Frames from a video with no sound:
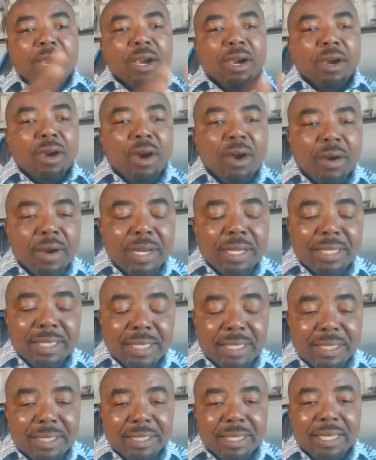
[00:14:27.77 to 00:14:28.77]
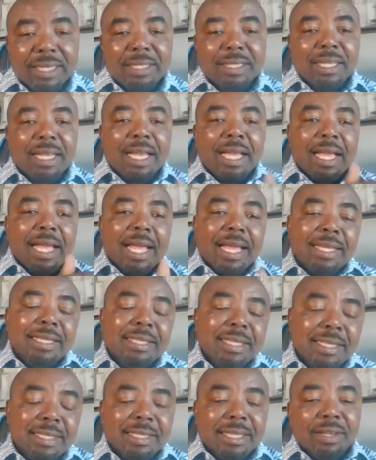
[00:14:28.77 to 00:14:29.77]
Current assets are
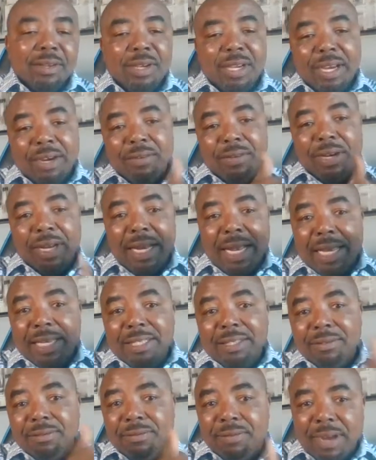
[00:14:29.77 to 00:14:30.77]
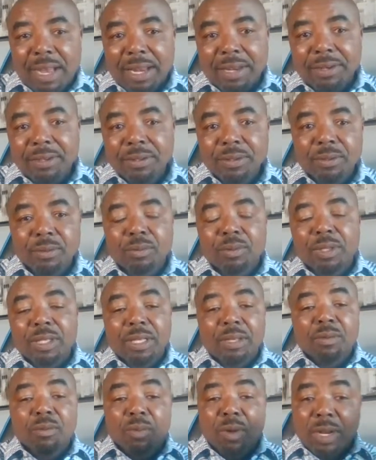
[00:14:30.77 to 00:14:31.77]
assets that you can realize the value
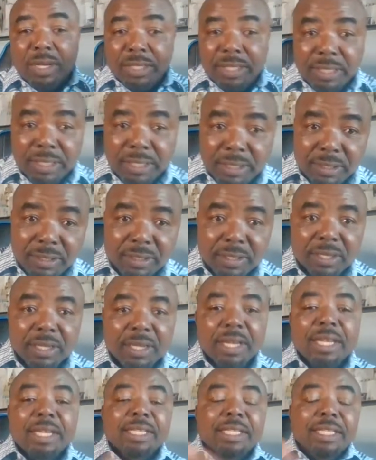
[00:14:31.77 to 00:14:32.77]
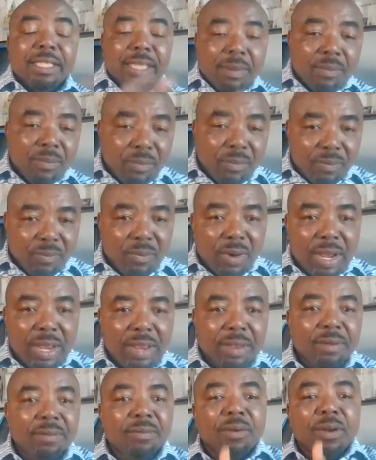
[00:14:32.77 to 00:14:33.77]
within 1 year. Same
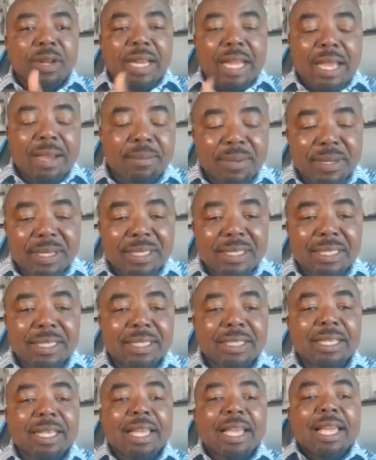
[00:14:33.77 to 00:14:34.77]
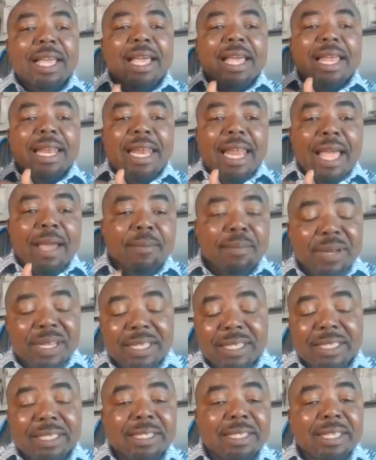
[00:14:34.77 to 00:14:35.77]
way for liabilities.
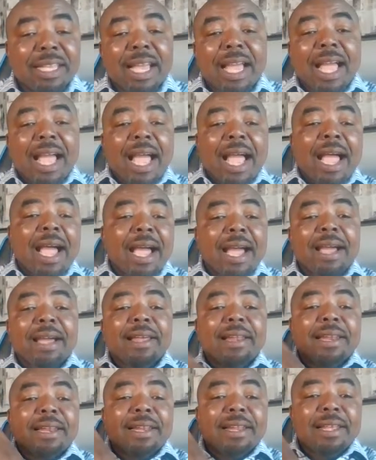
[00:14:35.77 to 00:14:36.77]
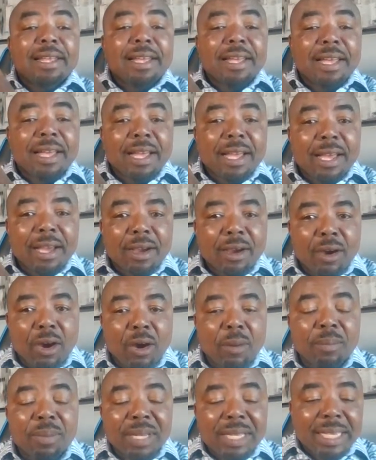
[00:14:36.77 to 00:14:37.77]
Liabilities are
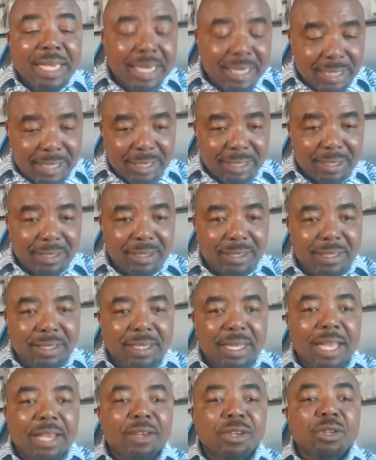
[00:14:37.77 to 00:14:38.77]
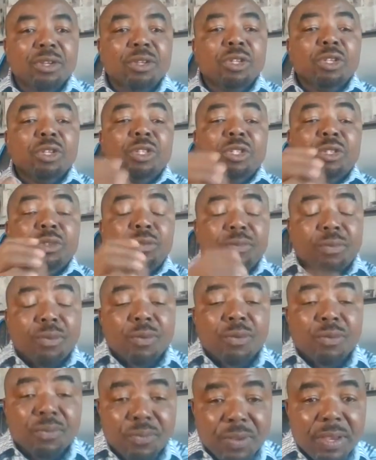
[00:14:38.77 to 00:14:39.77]
obligations that you need to
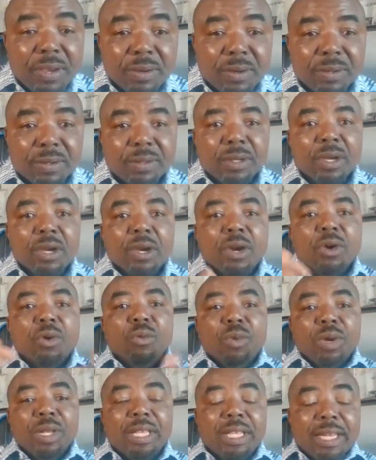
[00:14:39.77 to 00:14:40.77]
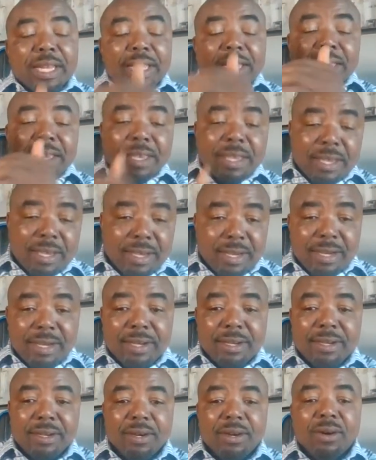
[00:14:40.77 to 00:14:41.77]
fulfill within a year
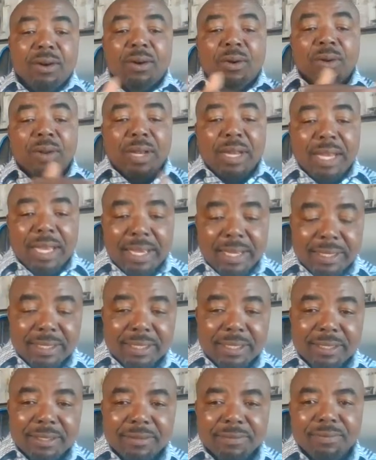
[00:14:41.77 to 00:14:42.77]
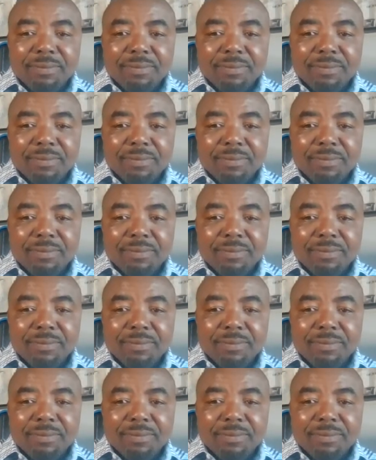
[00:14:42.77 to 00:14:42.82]
or less.